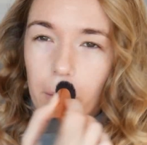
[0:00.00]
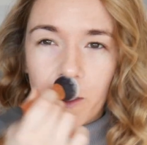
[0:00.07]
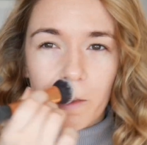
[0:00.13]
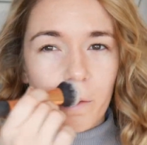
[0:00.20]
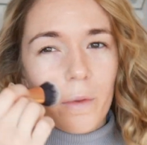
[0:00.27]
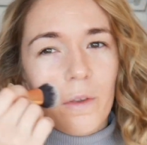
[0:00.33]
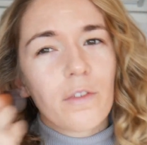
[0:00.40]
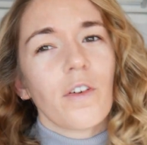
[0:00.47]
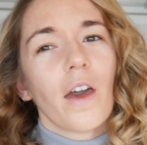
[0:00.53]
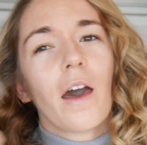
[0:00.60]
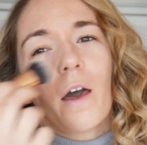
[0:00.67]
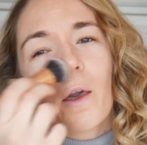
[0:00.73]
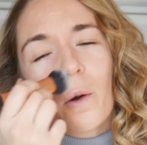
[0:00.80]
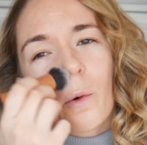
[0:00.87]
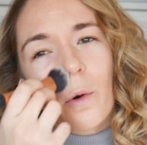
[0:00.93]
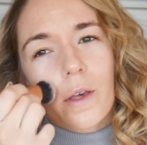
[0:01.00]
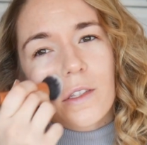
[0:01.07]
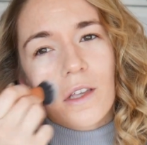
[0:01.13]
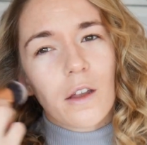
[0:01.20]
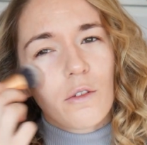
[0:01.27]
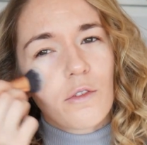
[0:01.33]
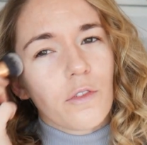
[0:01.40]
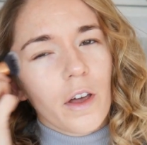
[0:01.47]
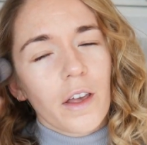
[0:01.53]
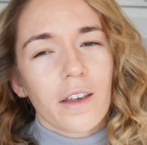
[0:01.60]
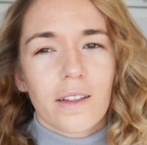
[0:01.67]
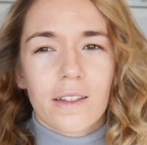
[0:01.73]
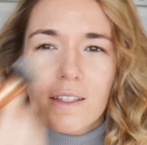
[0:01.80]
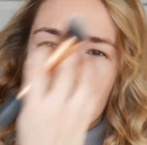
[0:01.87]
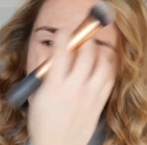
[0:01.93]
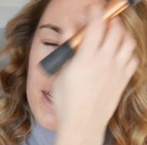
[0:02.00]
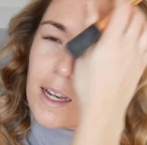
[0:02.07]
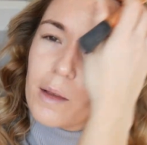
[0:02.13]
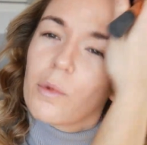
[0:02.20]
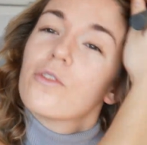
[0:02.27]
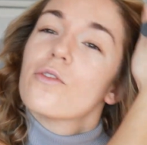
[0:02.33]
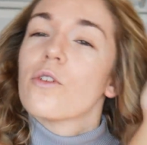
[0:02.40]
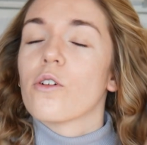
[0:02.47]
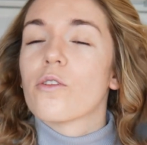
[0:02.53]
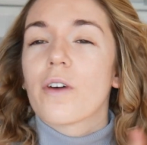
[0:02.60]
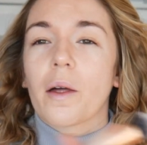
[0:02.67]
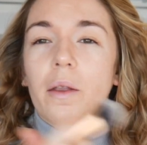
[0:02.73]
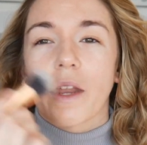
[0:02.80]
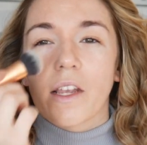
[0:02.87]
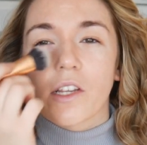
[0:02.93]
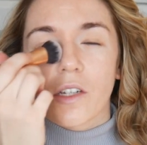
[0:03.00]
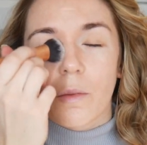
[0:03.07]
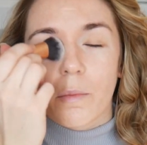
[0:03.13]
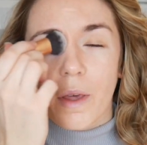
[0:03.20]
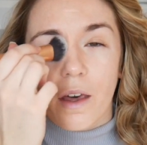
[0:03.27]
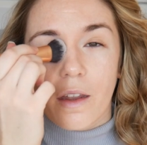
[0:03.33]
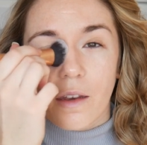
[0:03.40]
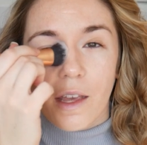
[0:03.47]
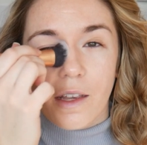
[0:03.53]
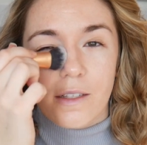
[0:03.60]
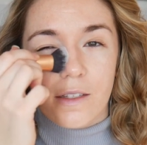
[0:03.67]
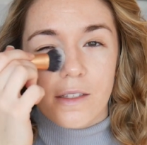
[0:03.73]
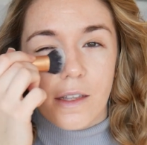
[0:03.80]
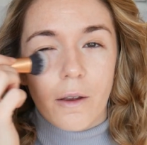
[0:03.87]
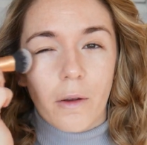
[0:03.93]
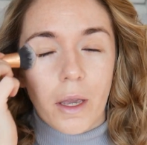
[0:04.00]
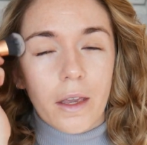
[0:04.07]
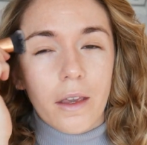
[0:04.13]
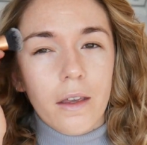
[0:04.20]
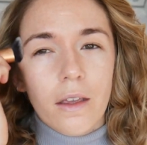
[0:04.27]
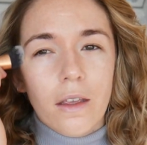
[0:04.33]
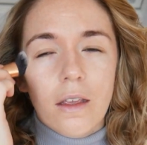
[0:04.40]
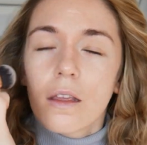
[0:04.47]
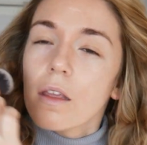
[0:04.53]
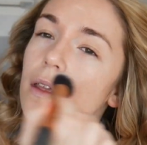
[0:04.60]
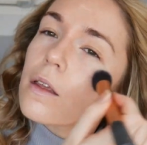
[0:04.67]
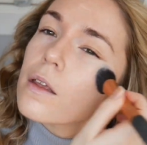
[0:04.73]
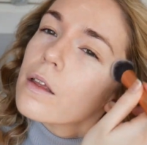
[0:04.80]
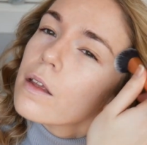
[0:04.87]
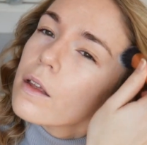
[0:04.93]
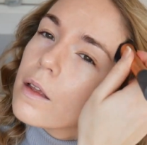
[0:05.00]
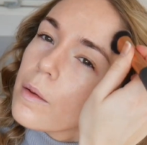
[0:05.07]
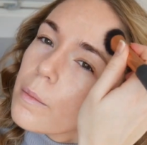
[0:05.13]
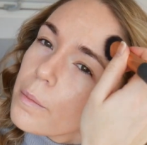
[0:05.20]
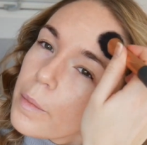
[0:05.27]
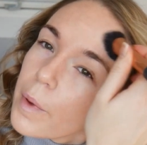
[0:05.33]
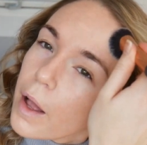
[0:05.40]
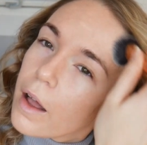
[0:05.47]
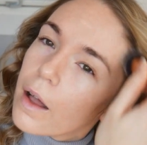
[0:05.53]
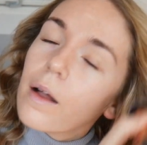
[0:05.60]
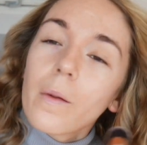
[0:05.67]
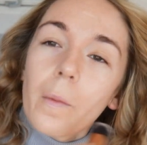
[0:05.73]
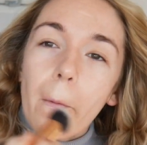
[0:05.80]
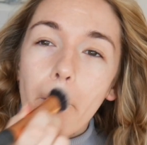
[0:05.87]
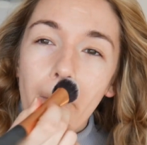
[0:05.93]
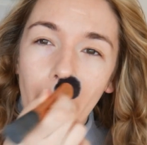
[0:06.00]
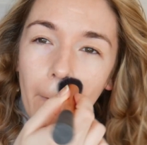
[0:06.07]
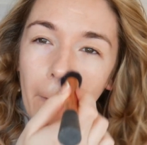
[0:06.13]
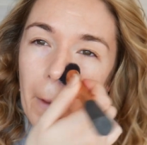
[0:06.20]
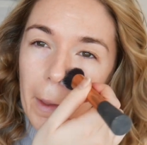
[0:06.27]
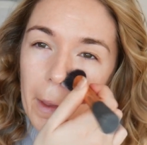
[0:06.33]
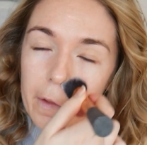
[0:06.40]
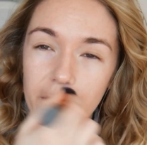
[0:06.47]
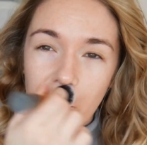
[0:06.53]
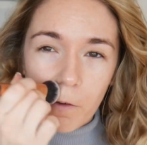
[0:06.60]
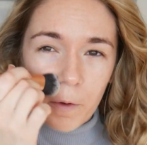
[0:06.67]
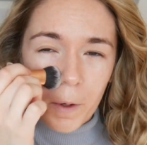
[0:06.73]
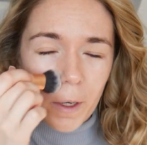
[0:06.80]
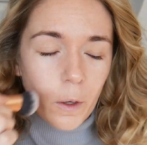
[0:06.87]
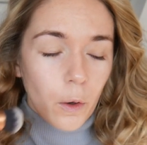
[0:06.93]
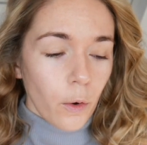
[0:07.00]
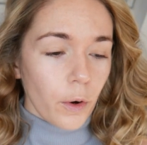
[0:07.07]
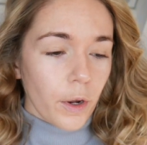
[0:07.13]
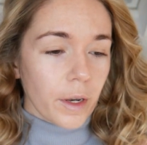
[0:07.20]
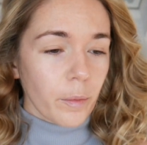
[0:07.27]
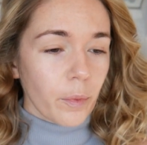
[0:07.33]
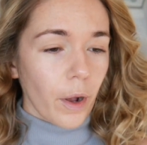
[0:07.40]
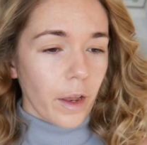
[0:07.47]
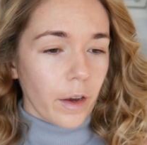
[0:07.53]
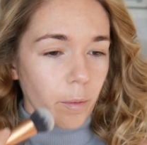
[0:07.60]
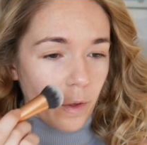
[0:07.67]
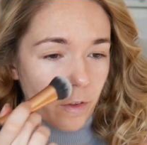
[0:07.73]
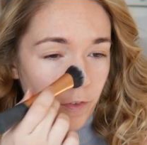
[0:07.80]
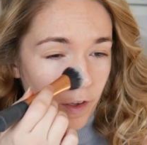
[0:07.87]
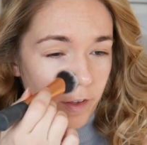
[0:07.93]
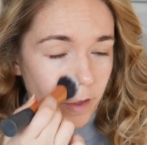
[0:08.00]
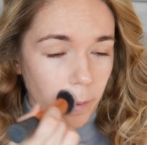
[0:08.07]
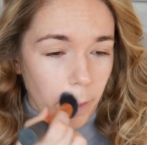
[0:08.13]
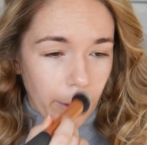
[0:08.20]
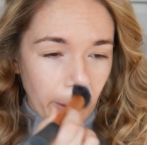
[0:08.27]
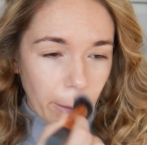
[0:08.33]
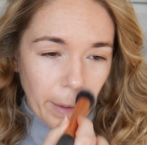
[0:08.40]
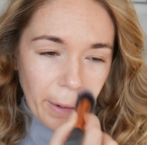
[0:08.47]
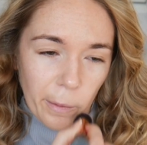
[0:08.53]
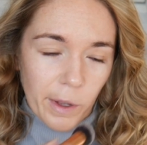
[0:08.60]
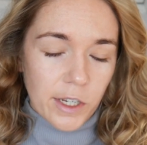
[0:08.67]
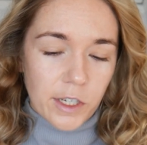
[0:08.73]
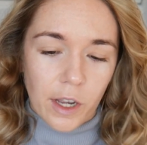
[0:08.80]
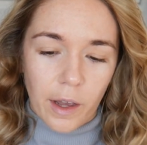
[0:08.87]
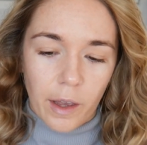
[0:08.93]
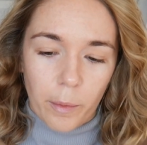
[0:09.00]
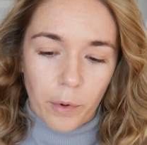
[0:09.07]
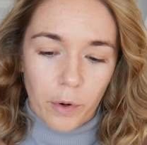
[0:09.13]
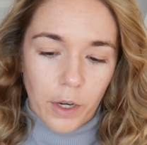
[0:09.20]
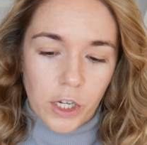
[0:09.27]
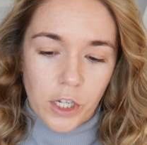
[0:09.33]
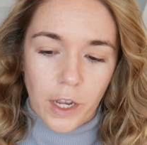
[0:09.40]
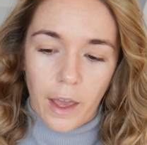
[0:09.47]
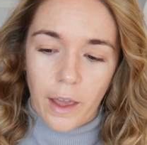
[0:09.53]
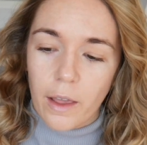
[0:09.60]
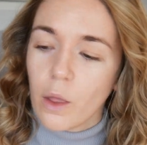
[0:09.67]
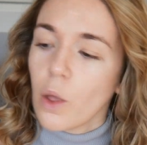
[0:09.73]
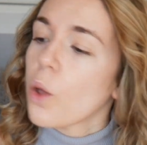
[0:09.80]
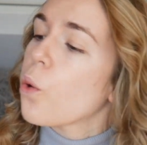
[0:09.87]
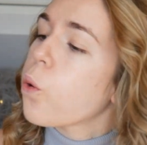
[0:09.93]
I mean, to be fair, I always kind of find concealer before foundation a bit unnecessary, but it's definitely already brightened my face up a little bit, which I appreciate.